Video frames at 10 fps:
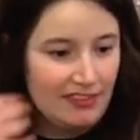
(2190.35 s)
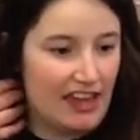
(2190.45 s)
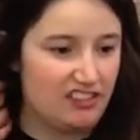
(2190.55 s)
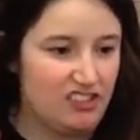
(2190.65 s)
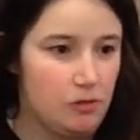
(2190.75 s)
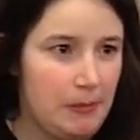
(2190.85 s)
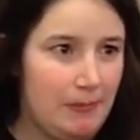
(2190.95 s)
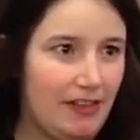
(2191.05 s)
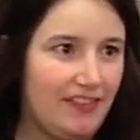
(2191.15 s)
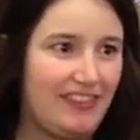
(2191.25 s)
Actually, 2
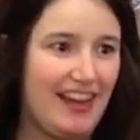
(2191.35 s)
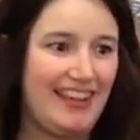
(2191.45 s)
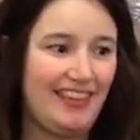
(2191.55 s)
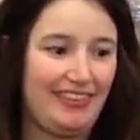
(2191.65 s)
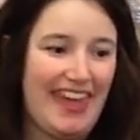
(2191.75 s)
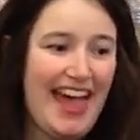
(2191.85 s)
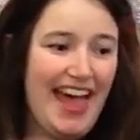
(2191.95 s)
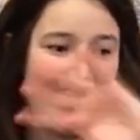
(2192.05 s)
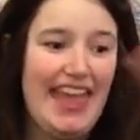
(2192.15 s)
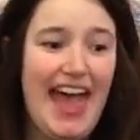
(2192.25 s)
people in this audience.
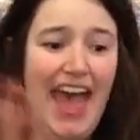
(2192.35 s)
Yeah! Woo!